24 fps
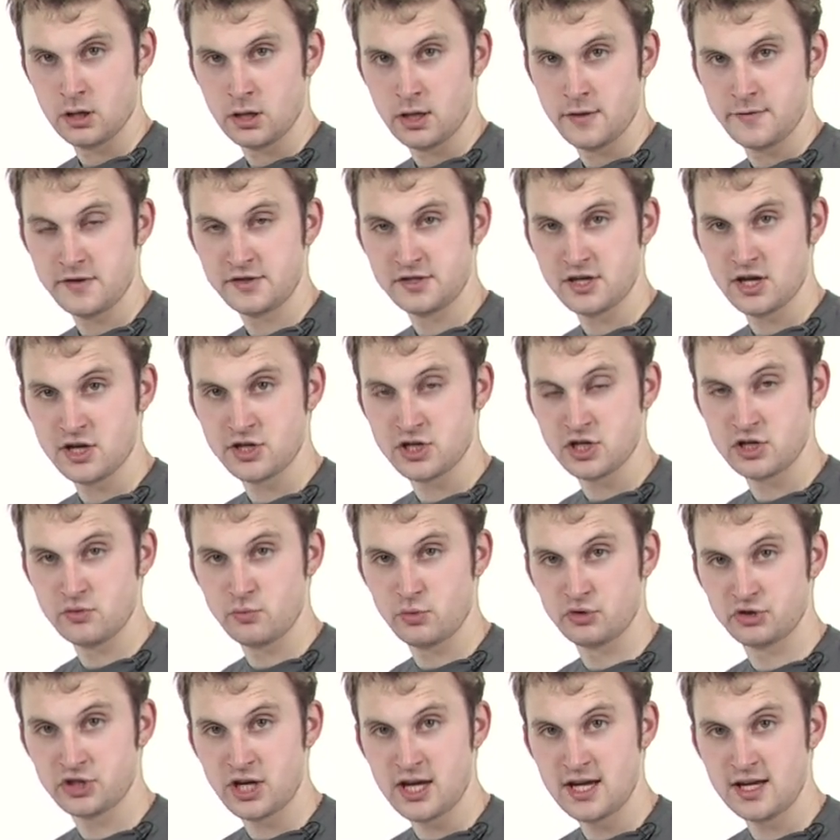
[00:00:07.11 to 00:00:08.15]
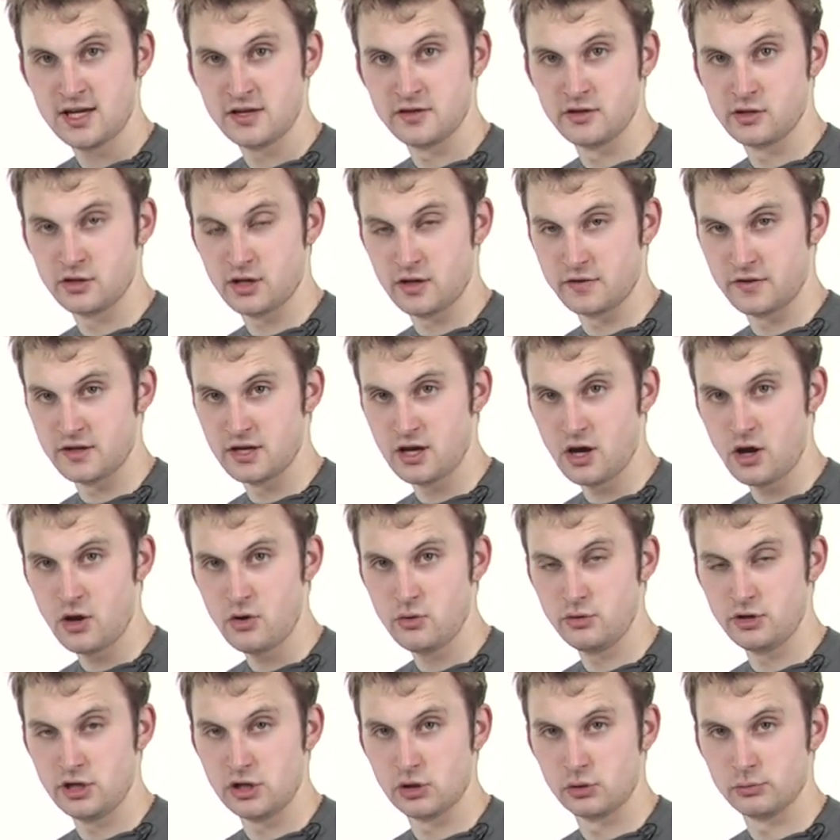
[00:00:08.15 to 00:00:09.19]
In this session, we're taking a look at the
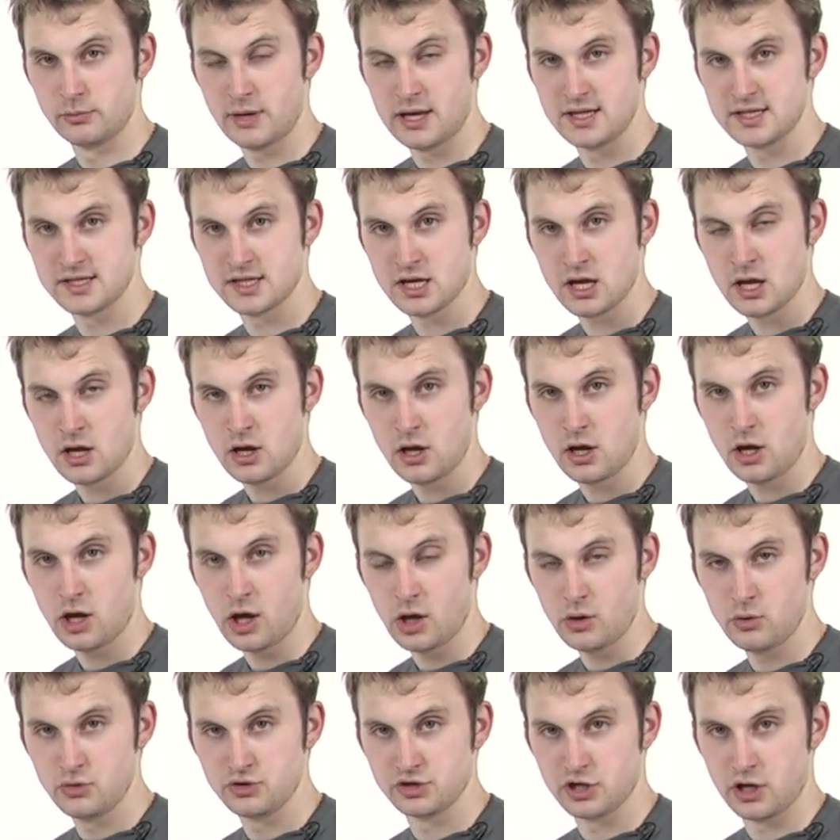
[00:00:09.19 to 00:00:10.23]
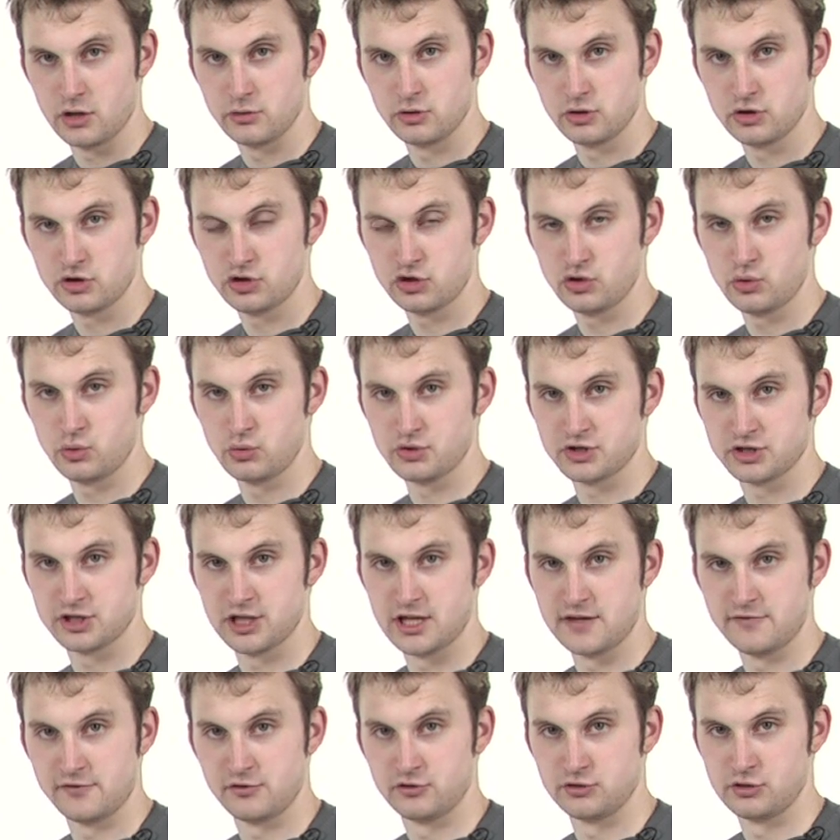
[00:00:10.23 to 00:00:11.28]
O'Neill Men's Ozone Short
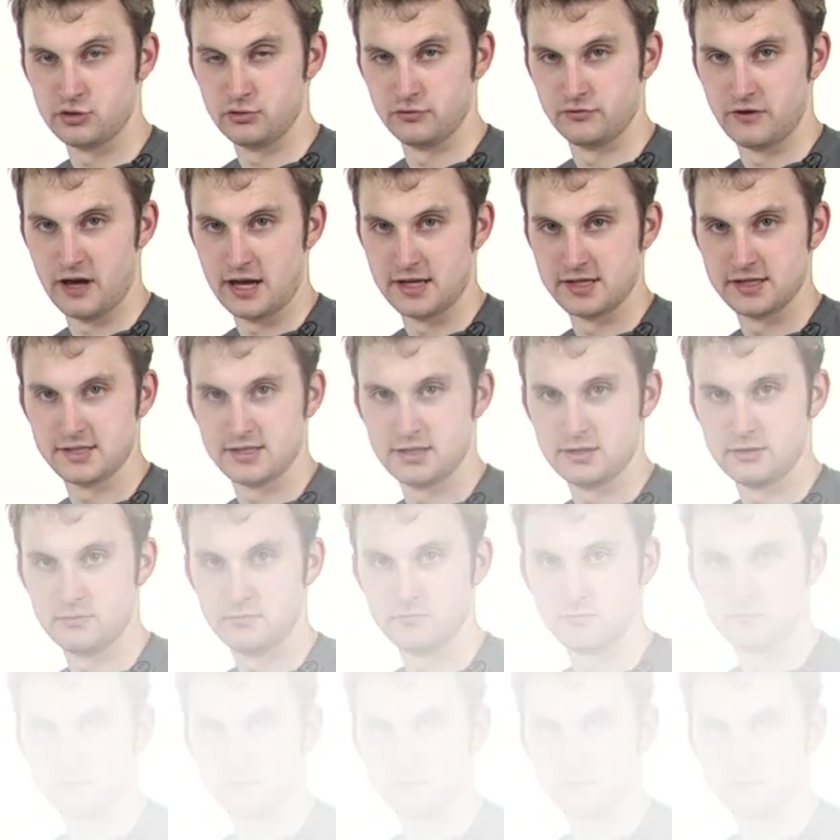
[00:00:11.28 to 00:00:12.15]
Sleeve Crew Vest.